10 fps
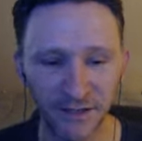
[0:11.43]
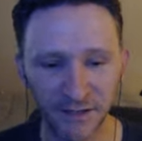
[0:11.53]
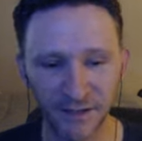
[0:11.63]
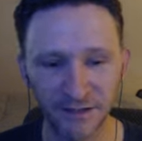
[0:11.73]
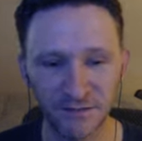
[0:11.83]

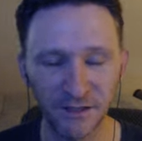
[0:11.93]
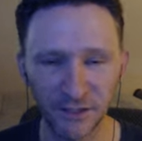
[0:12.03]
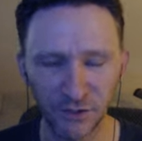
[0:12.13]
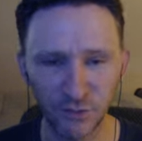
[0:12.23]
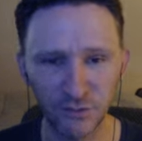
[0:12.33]
is the
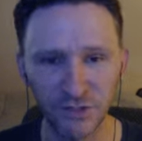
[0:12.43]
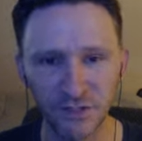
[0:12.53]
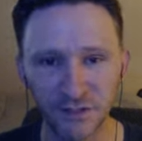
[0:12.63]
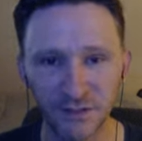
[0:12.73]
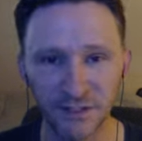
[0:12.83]
huge
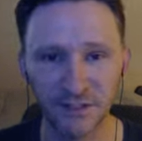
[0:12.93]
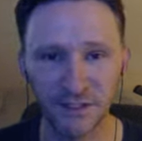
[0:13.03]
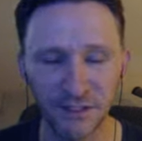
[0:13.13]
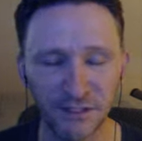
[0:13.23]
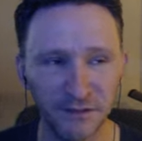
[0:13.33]

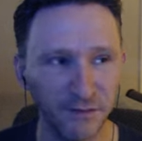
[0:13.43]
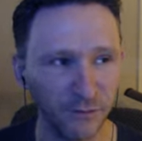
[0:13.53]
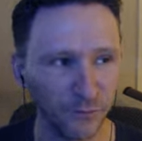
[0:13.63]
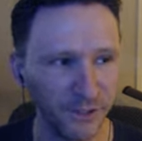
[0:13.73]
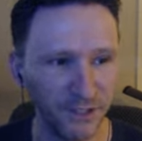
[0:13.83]

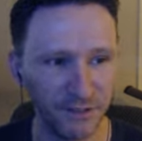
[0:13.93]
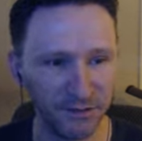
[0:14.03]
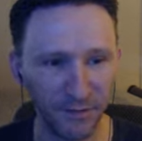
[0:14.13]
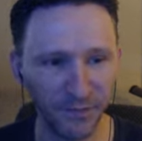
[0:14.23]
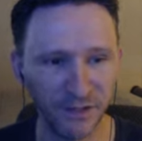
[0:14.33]
63
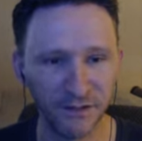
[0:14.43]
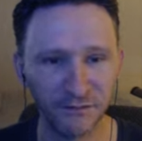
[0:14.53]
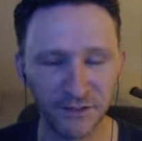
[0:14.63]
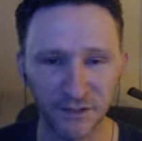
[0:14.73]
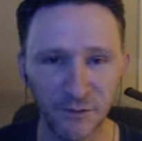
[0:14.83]
something,
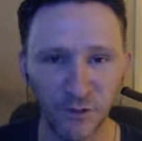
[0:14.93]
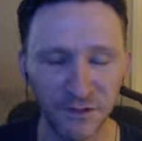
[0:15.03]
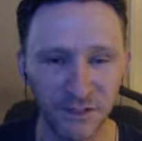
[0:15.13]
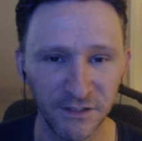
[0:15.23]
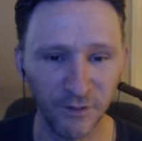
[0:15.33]
61,
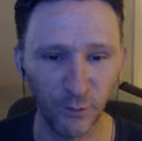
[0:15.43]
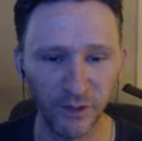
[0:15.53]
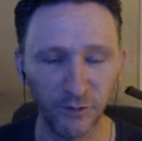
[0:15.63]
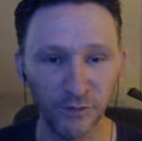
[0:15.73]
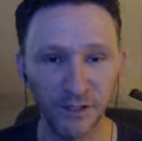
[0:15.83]
63
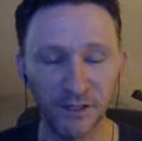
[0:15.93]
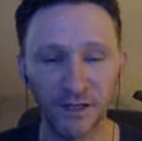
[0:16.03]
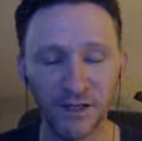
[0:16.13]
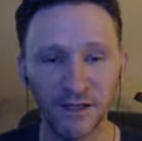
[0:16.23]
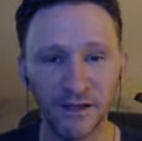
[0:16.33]
degree
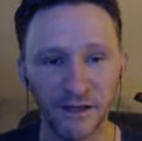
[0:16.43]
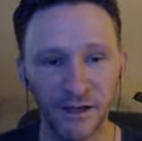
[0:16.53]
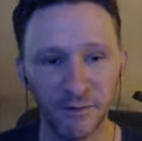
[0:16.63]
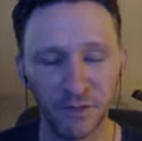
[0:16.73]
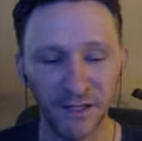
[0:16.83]

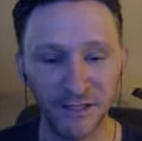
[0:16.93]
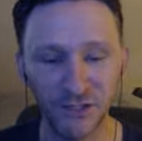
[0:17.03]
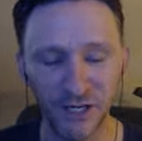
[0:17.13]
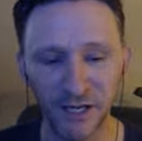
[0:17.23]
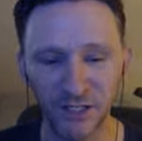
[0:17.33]
uh, plane
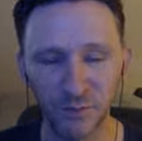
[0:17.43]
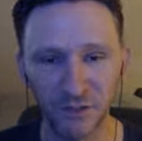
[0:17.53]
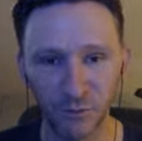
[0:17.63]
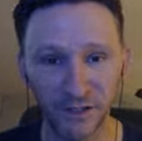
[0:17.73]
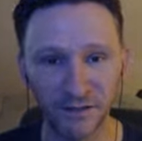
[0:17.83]
change
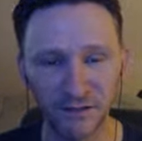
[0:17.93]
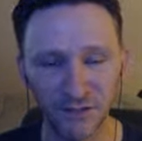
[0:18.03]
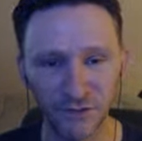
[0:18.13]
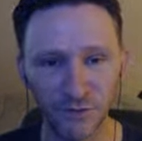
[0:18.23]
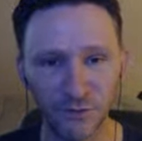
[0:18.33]
between the
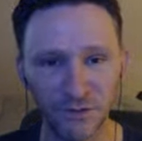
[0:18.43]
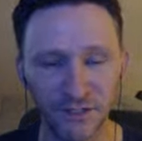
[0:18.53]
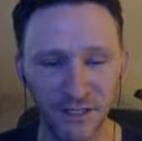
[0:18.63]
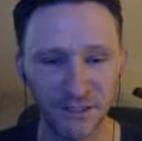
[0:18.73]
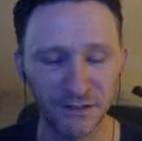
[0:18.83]
two
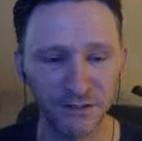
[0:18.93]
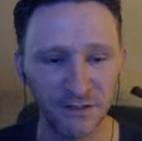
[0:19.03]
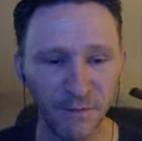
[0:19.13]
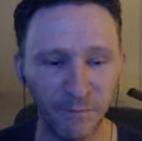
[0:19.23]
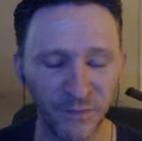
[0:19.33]
stations.
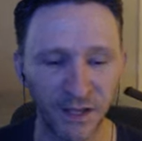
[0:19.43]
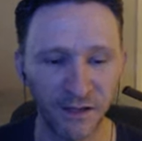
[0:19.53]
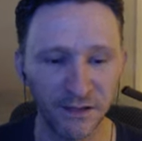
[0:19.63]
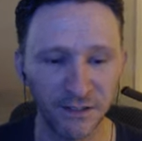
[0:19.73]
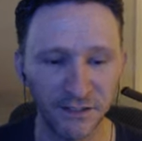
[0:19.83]

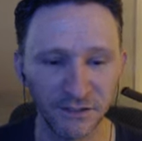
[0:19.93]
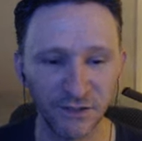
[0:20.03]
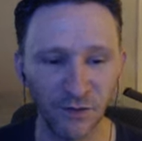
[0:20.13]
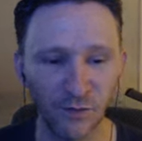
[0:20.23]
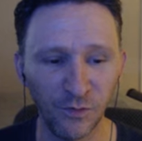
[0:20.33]

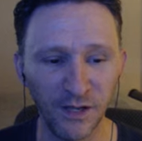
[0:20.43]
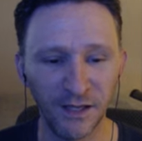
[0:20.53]
So